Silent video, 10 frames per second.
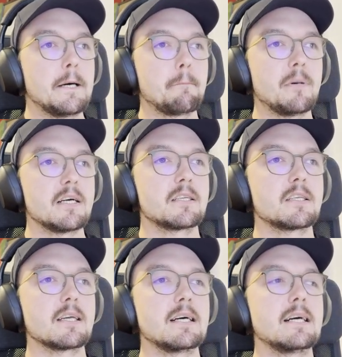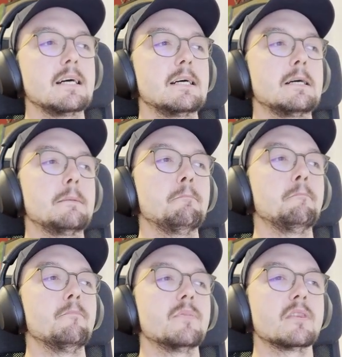But
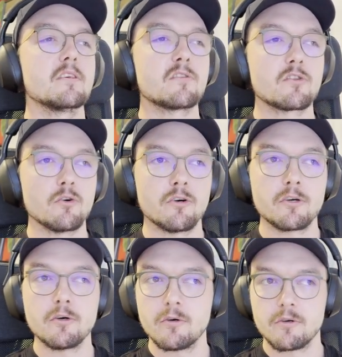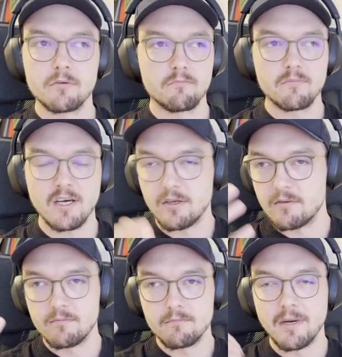the store, or
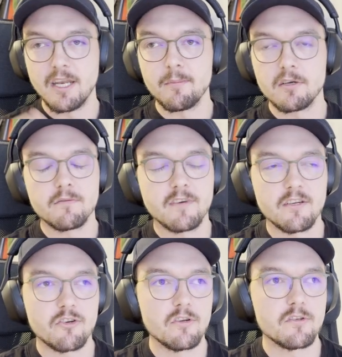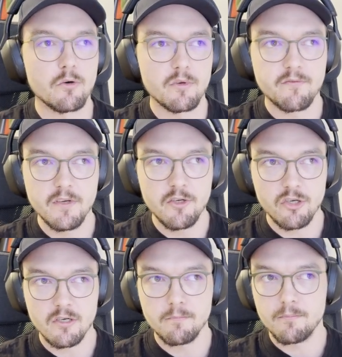my naming convention is always
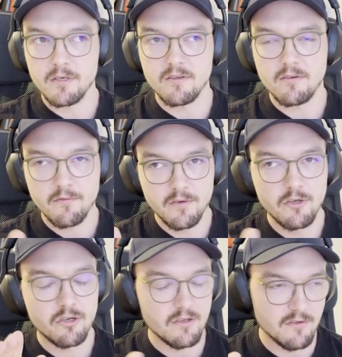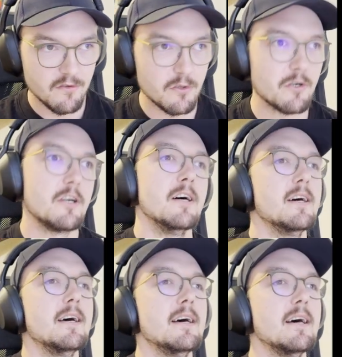feature, but feature is a store.
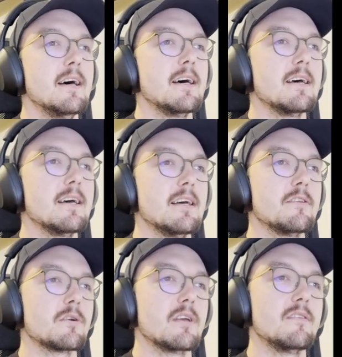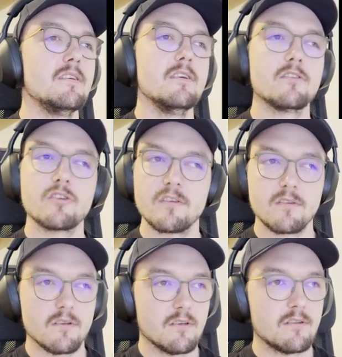As you can see, it's
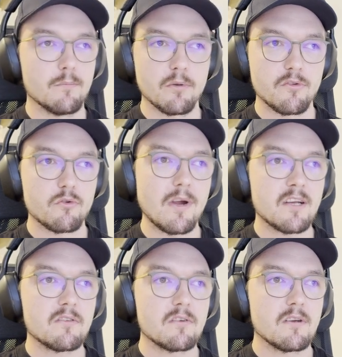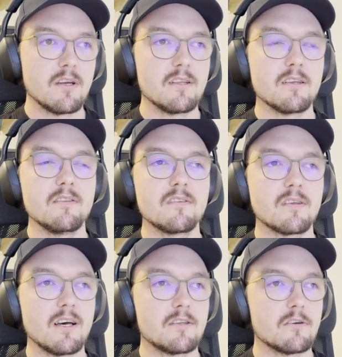just a simple struct, and
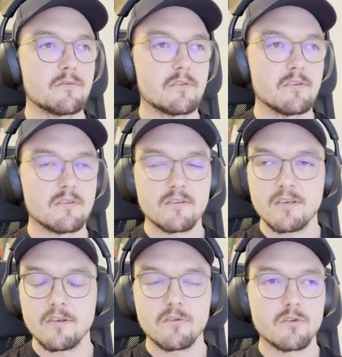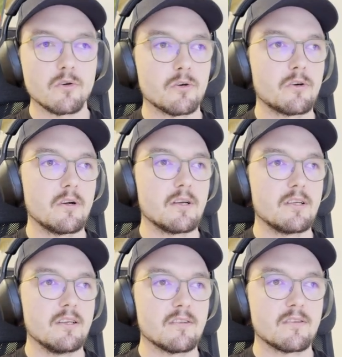inside of this store
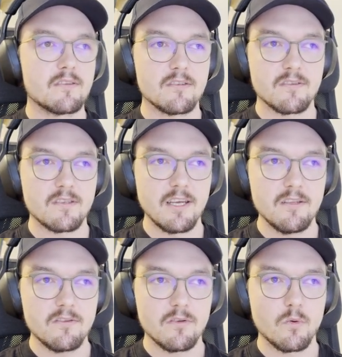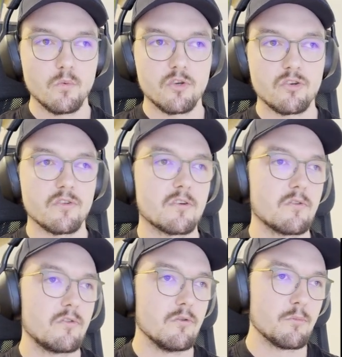is the state, which is
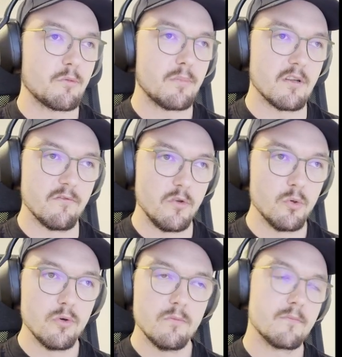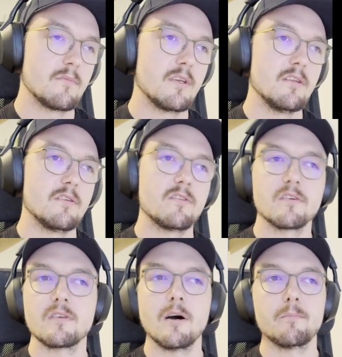consumed by the view. In this
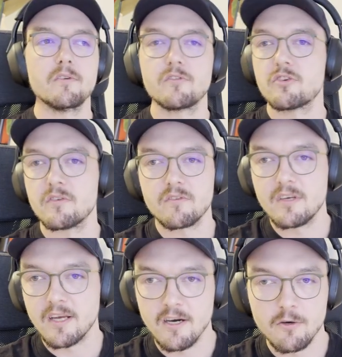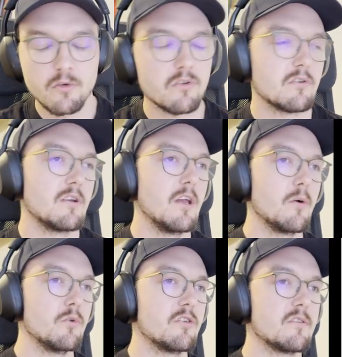example, it's just a count,
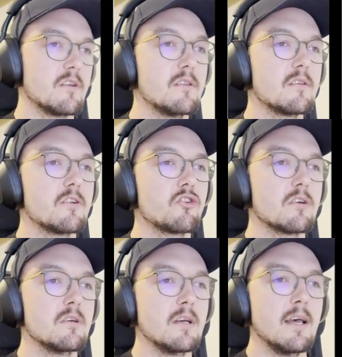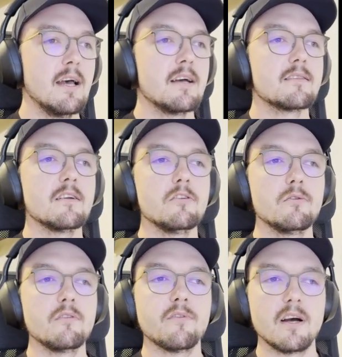which is an integer. Then you
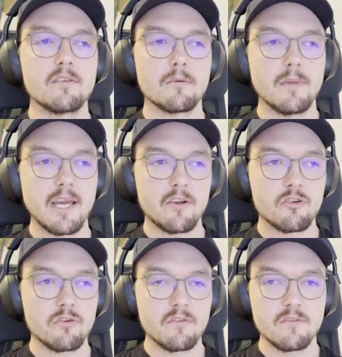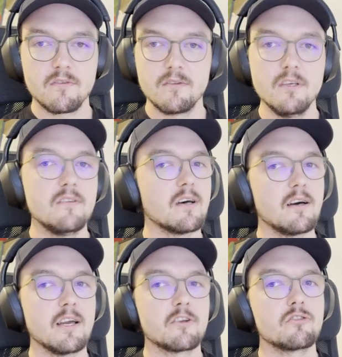define some actions. These
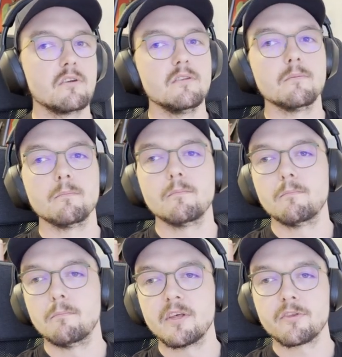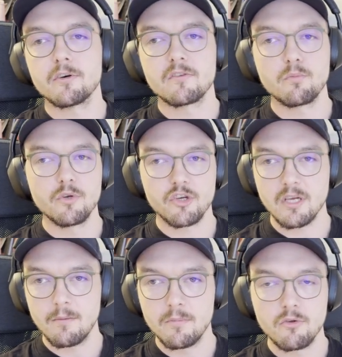are actually the methods which
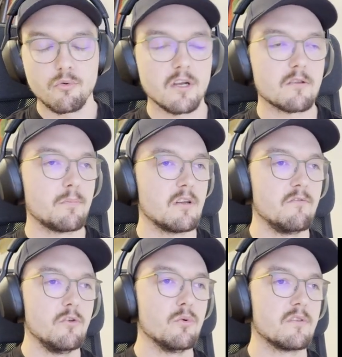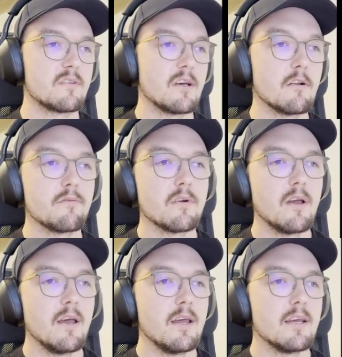can be triggered by the view itself.
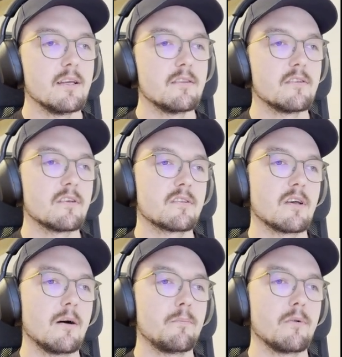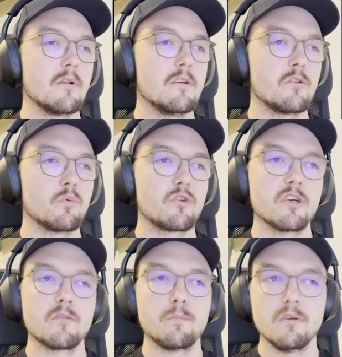In this example, it would
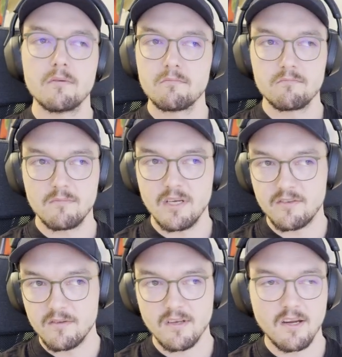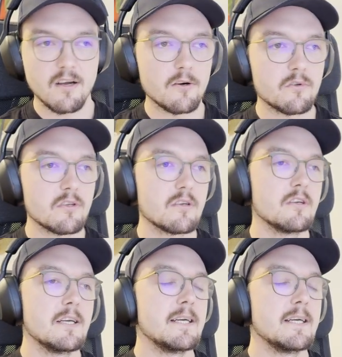just be, as it's a counter,